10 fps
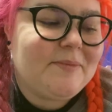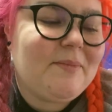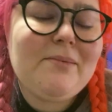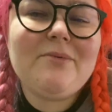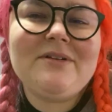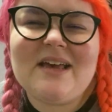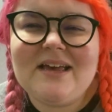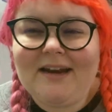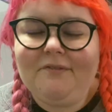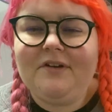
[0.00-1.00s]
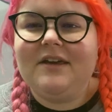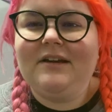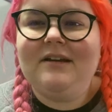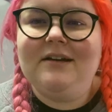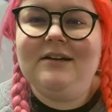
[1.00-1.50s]
Maybe once I get everything
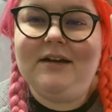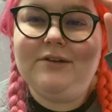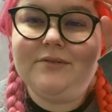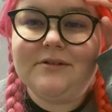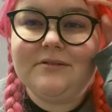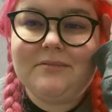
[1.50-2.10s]
done and I do a little